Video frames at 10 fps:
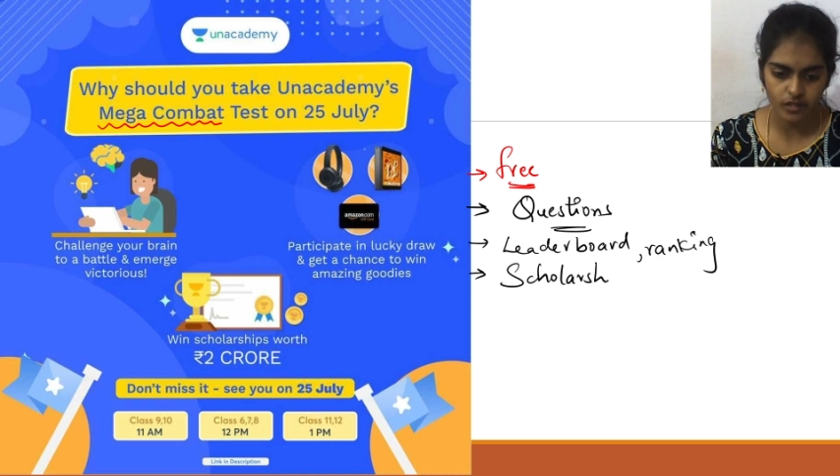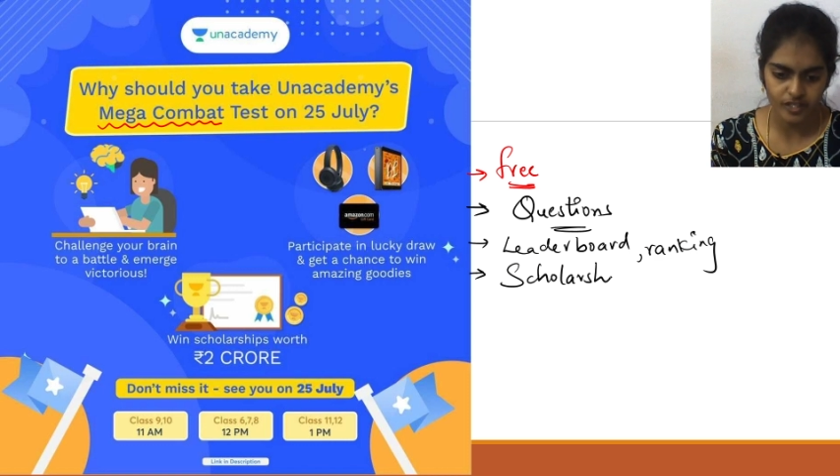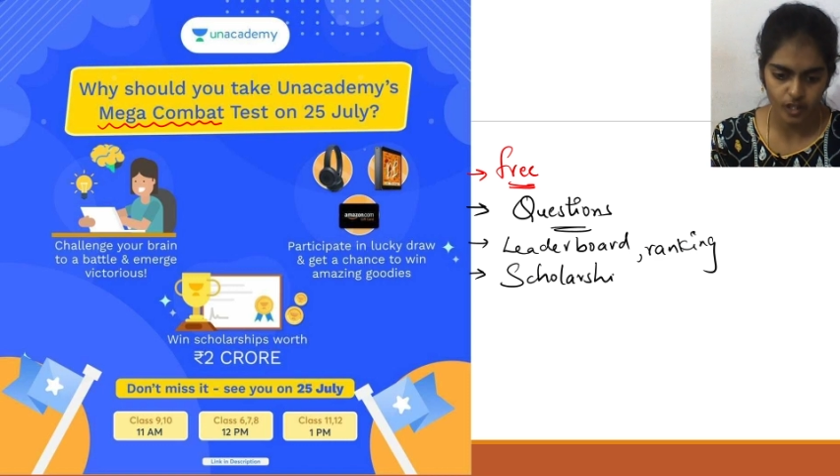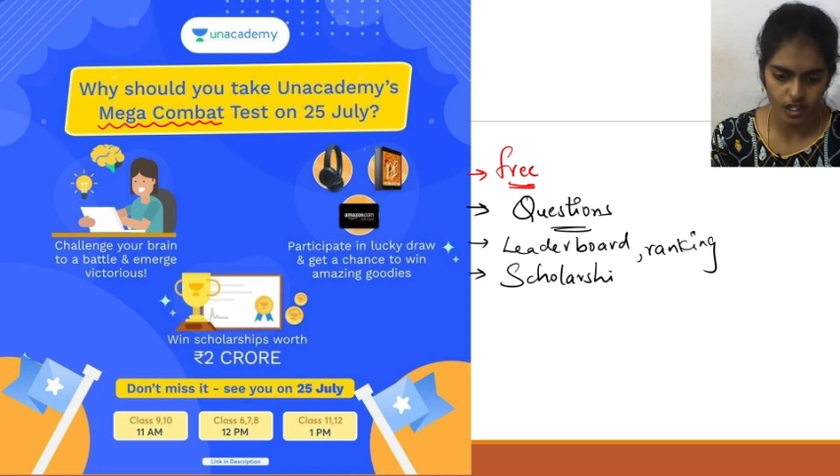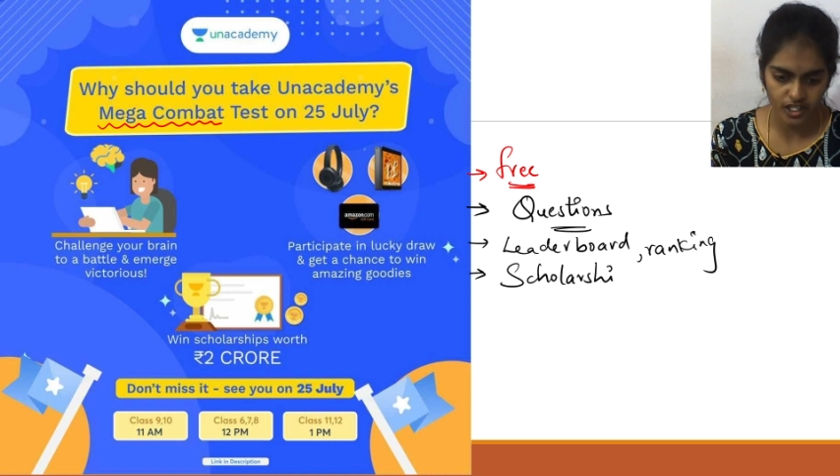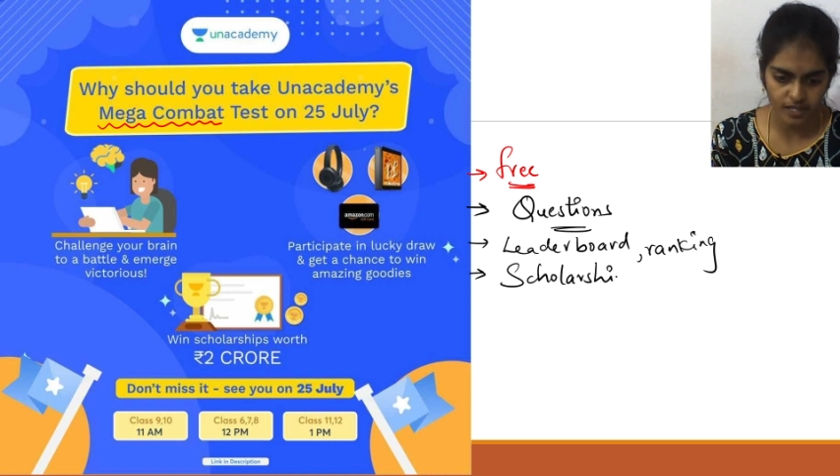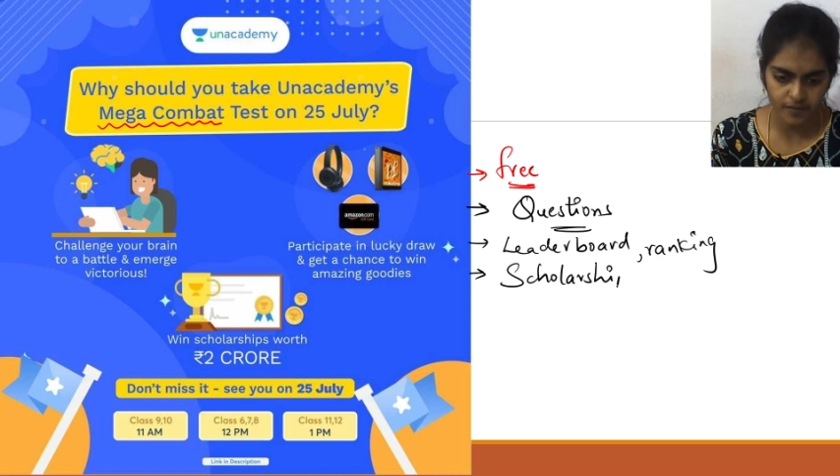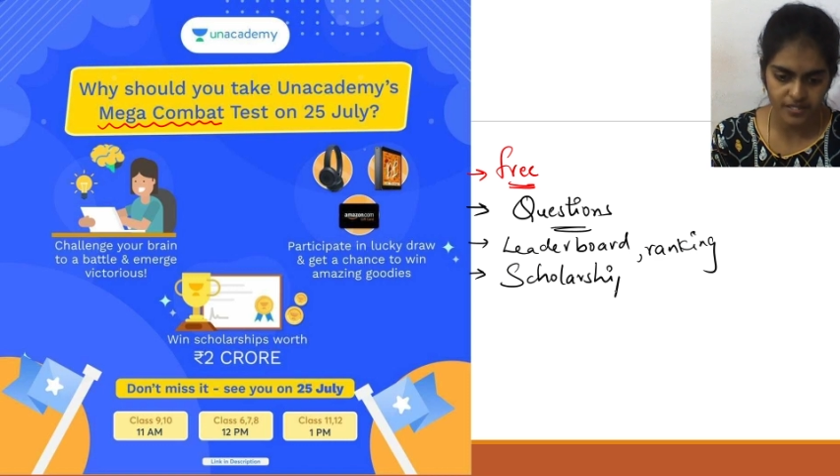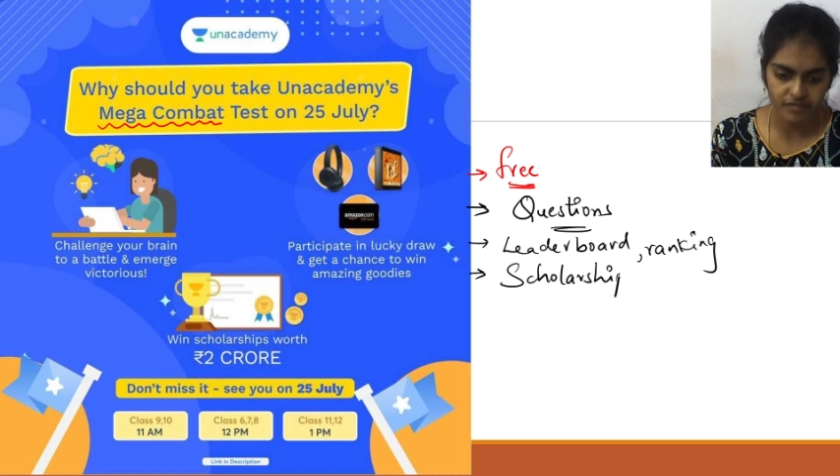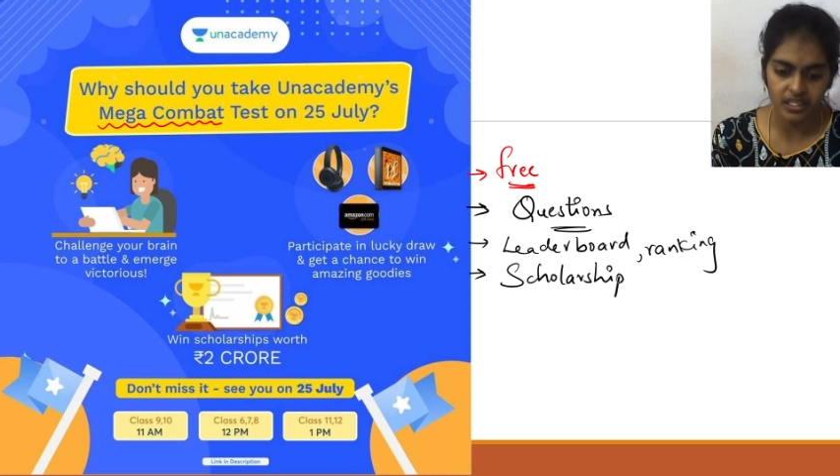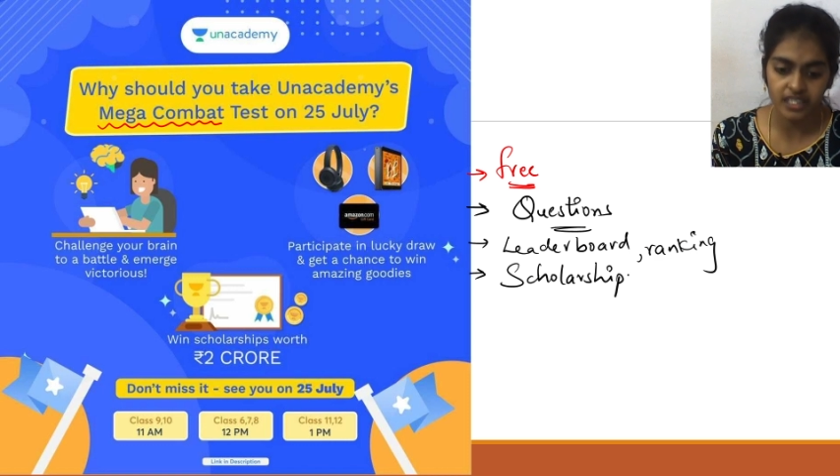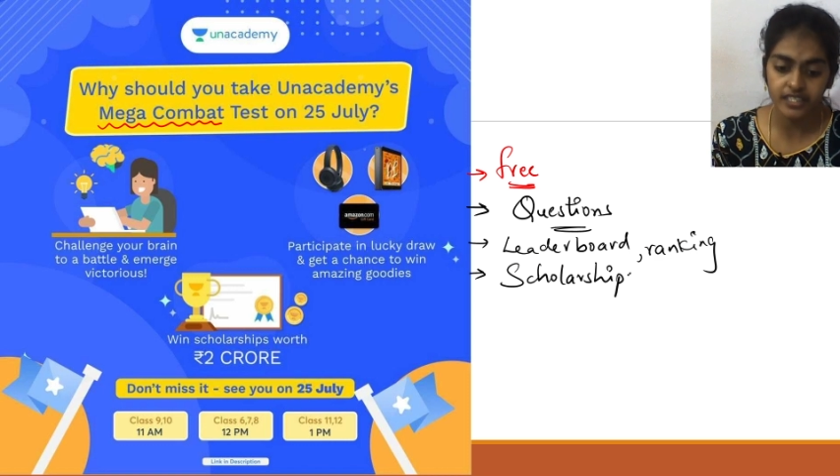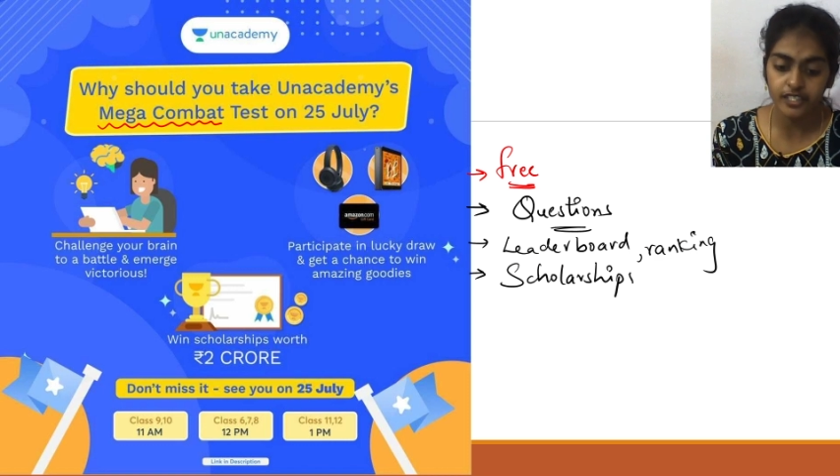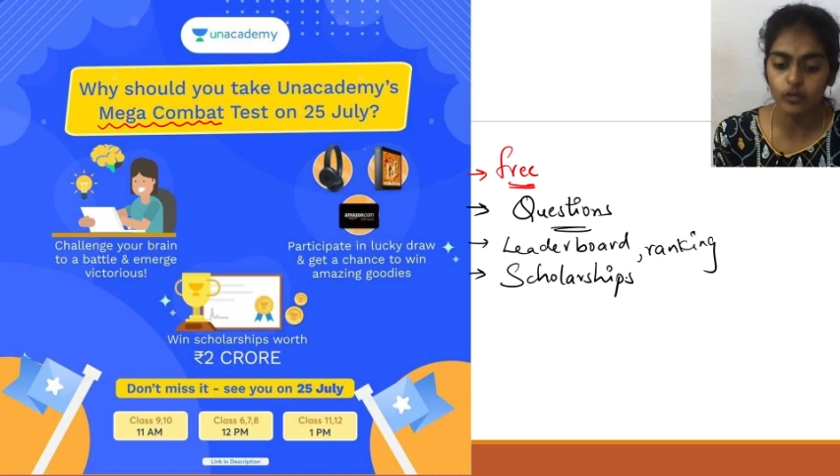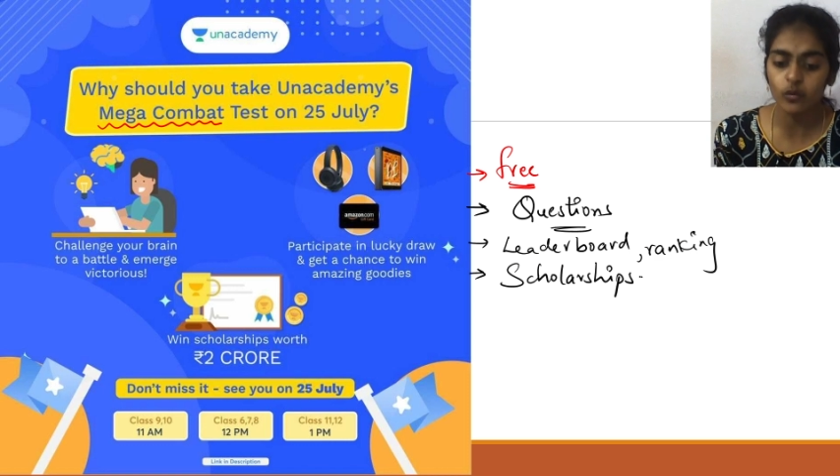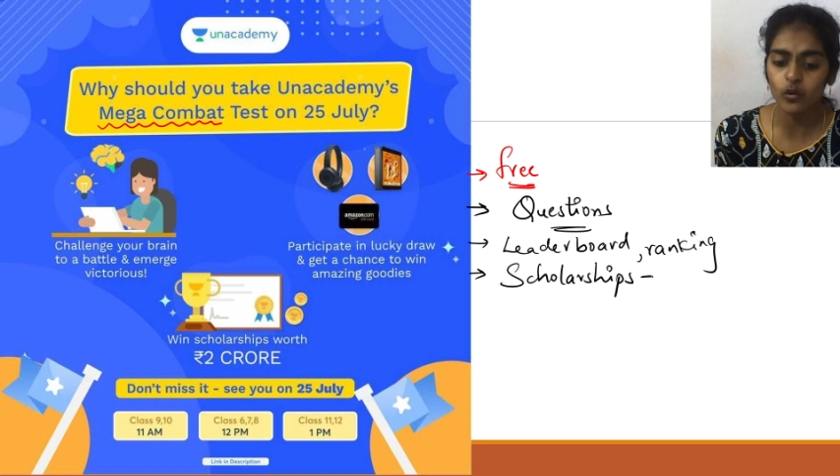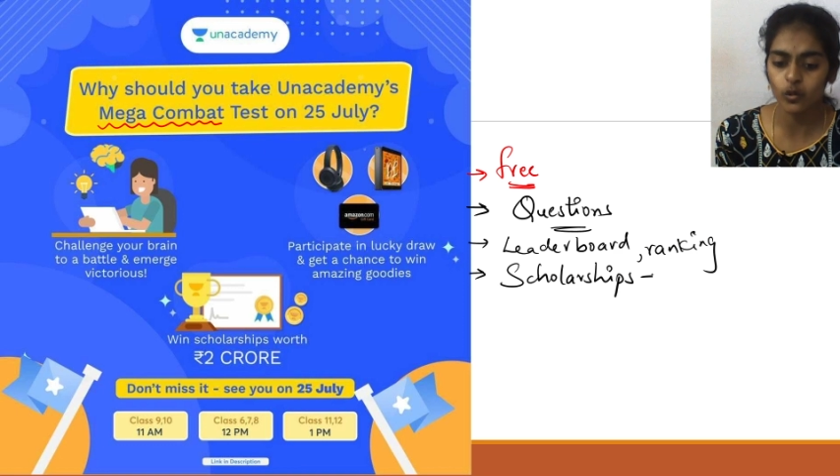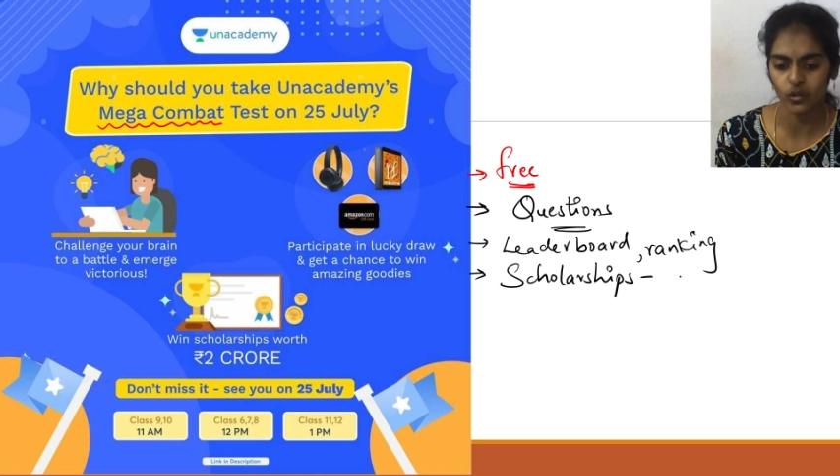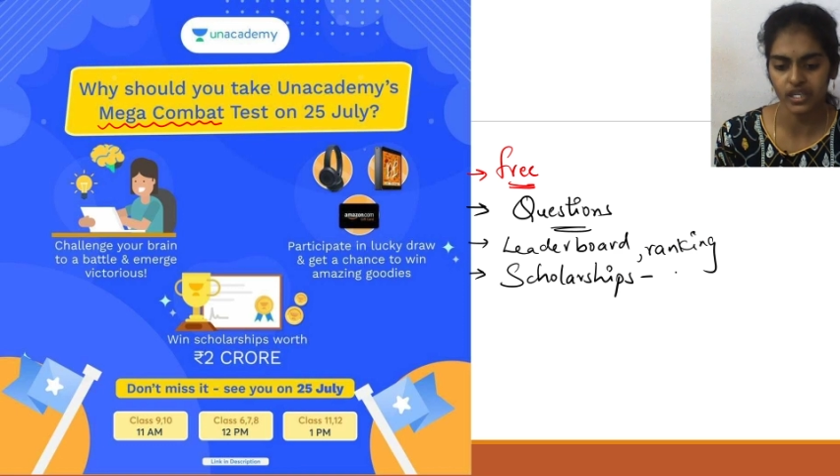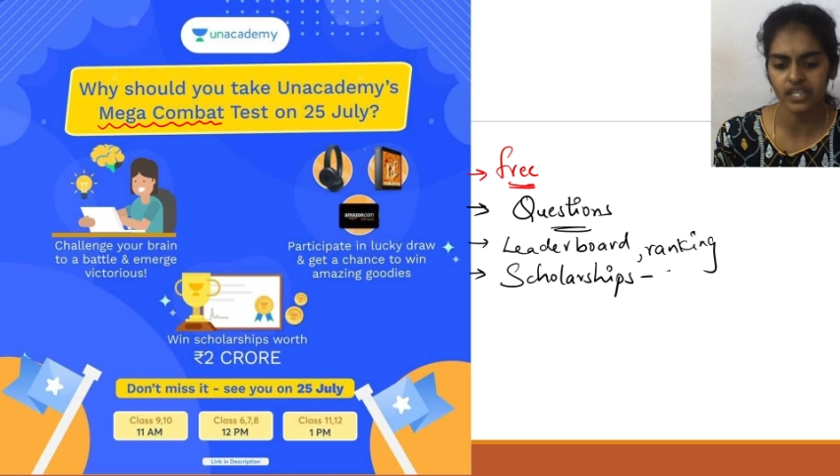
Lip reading: scholarships worth 2 crore.